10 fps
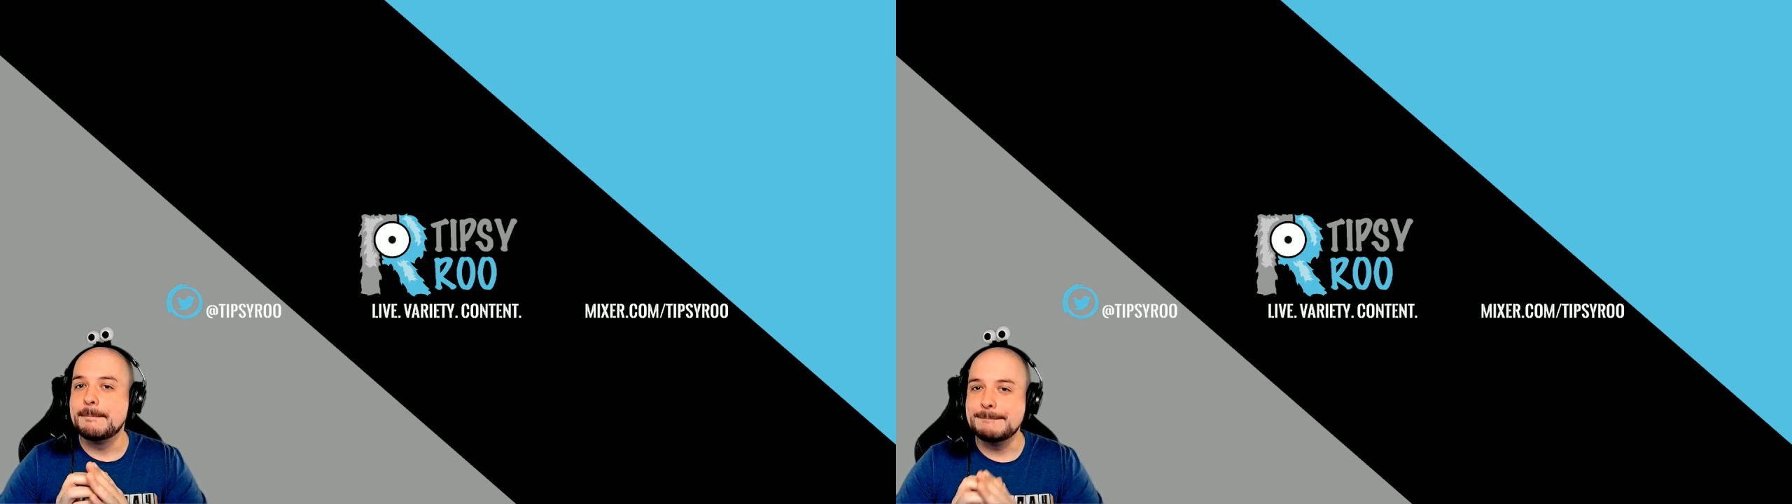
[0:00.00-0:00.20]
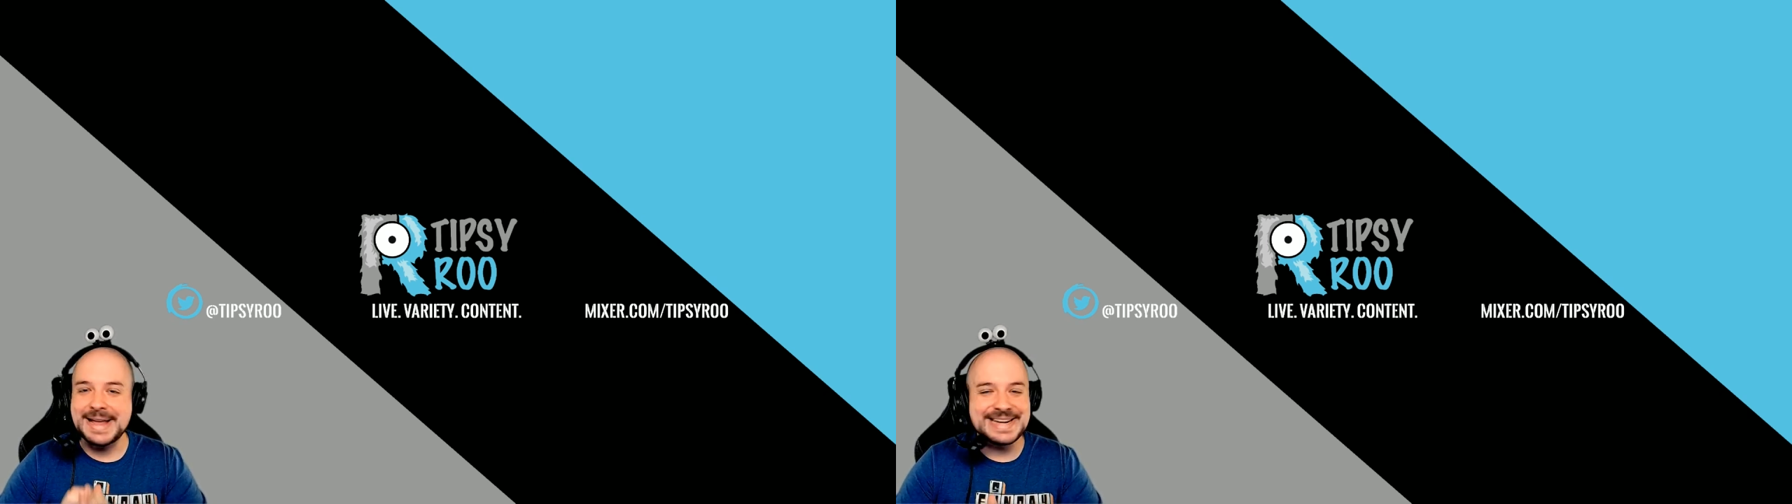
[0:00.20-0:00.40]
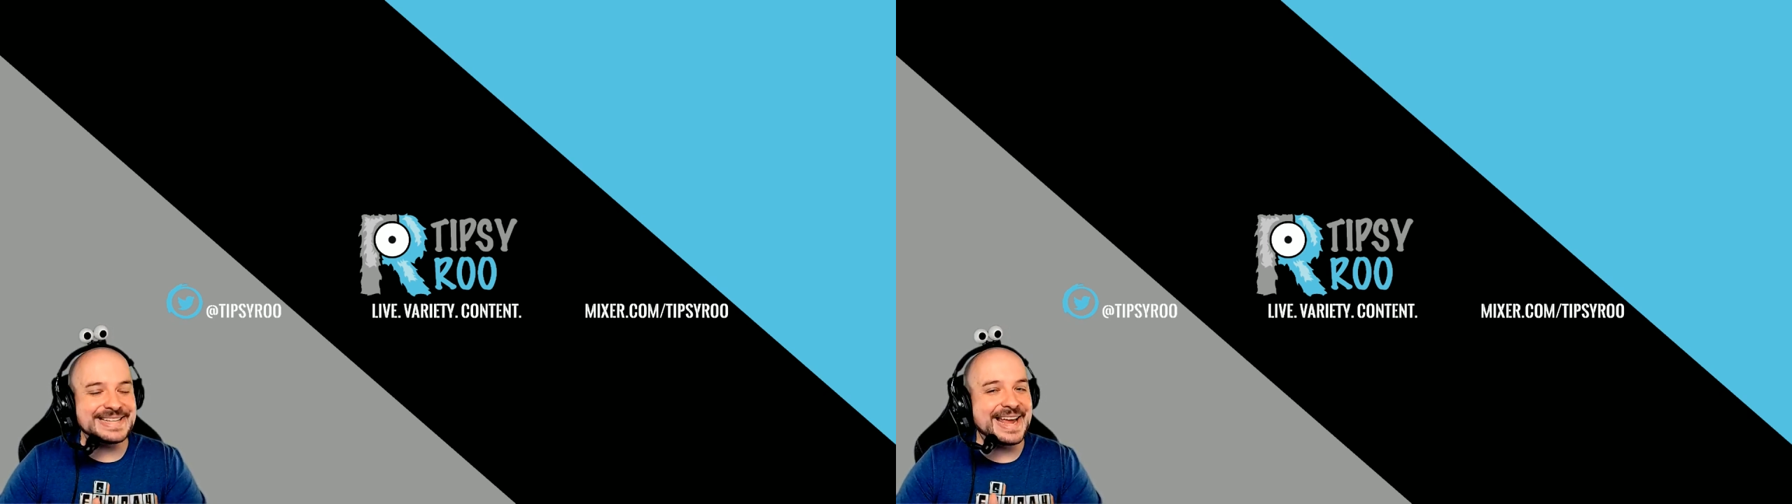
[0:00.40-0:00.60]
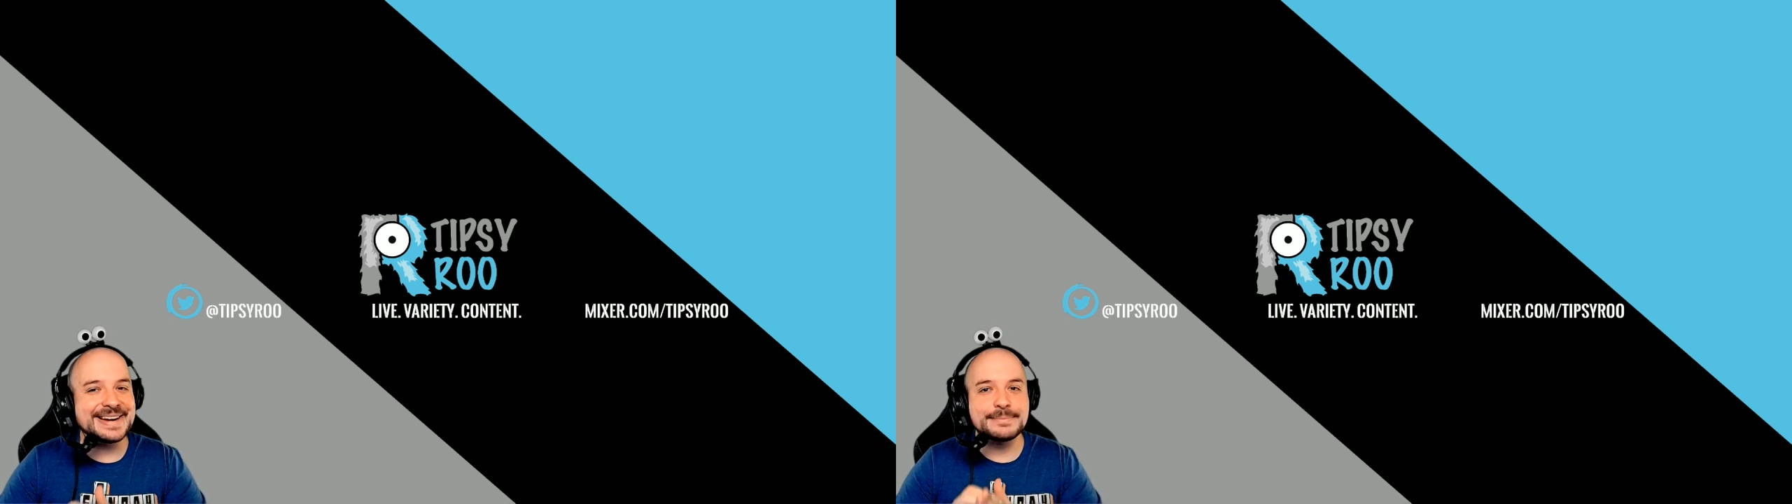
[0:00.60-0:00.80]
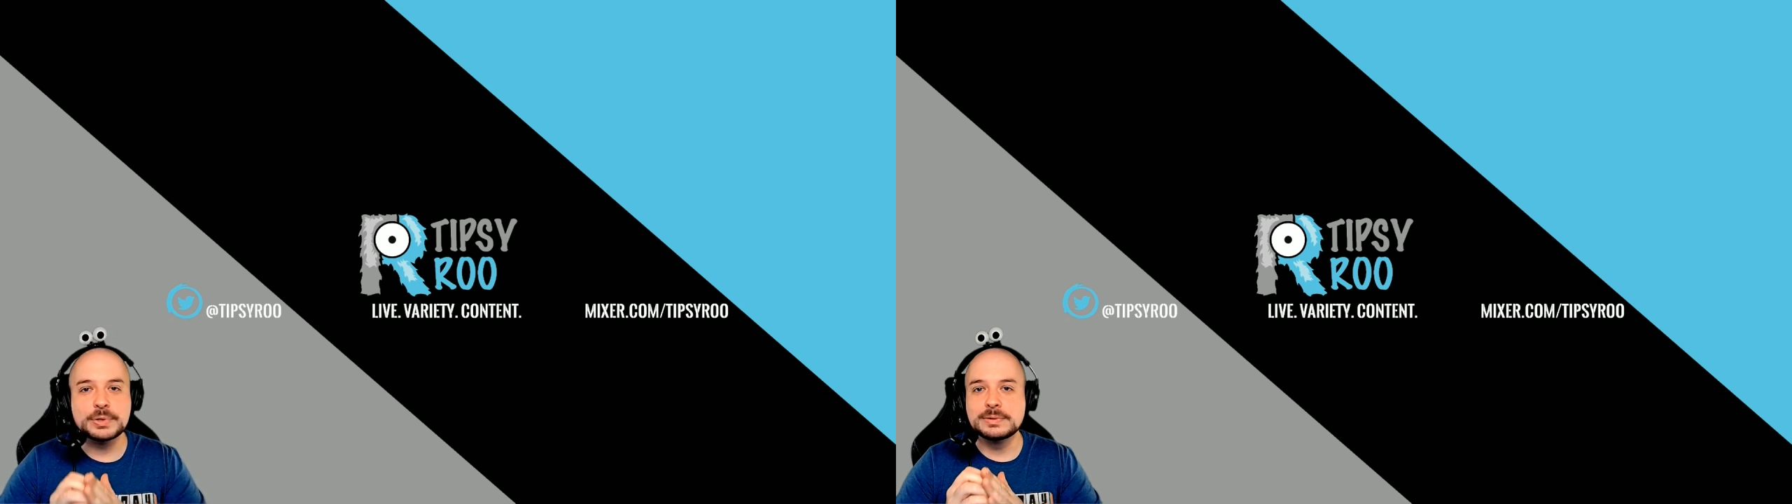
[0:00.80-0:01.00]

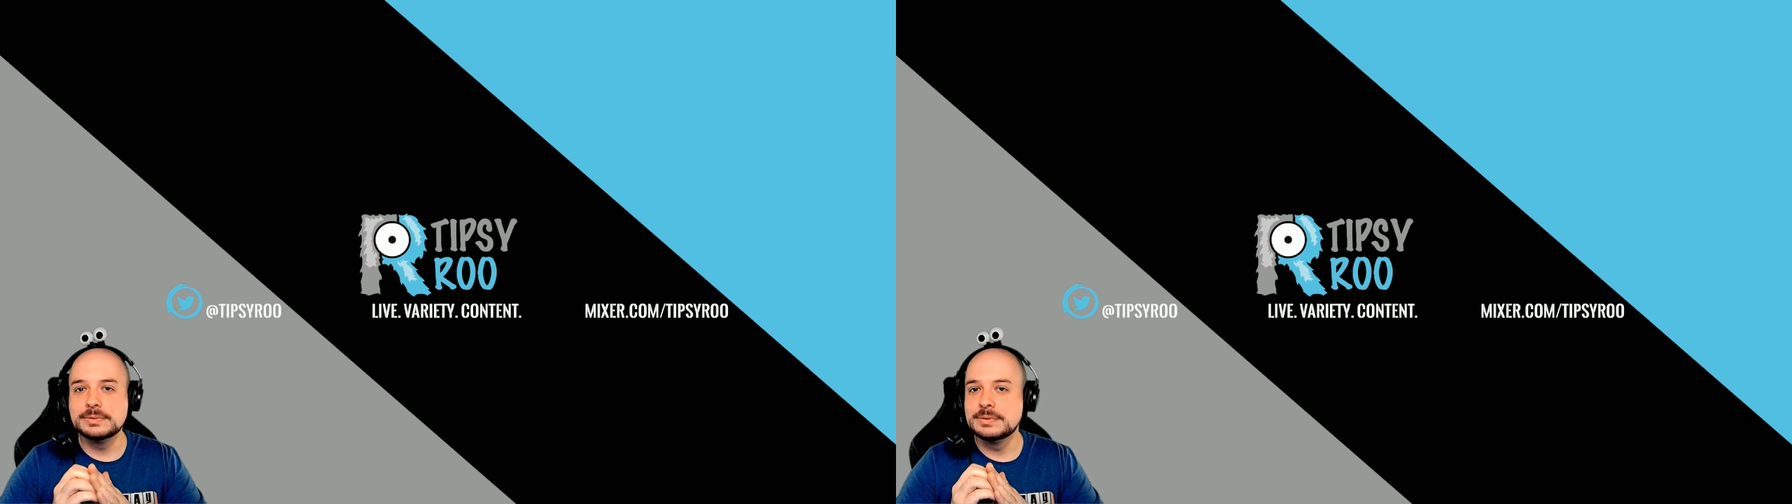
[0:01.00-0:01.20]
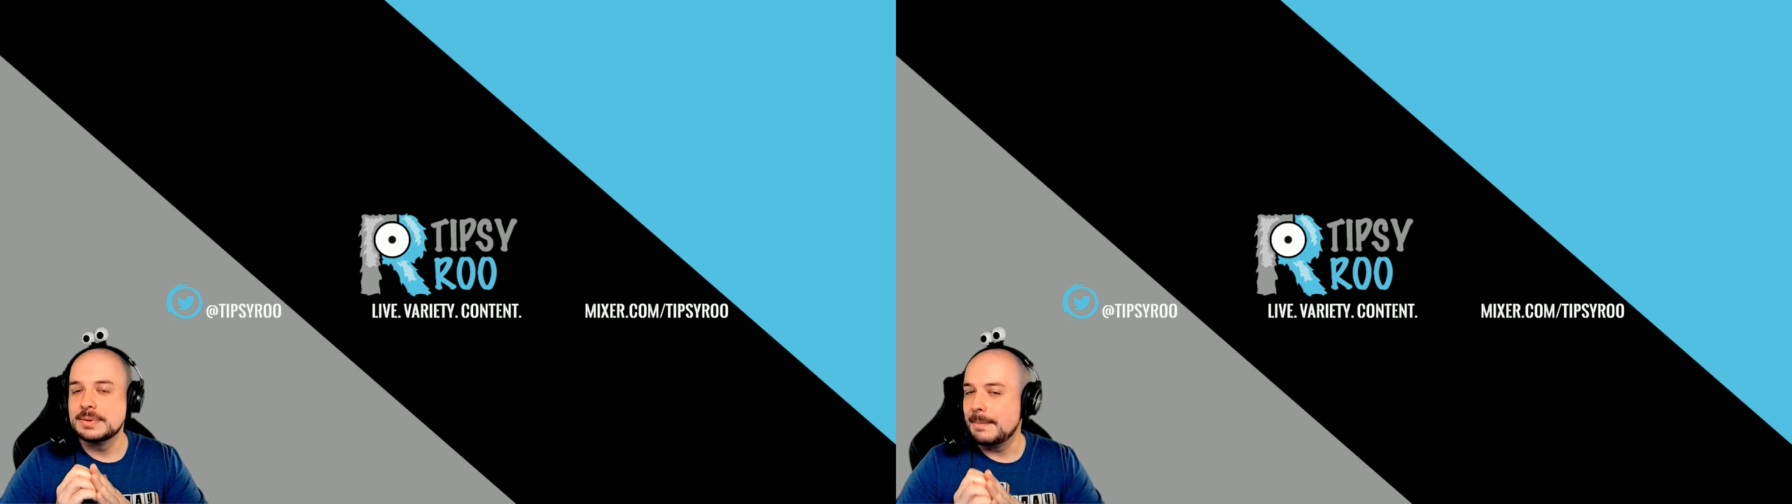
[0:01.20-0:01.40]
maintainable,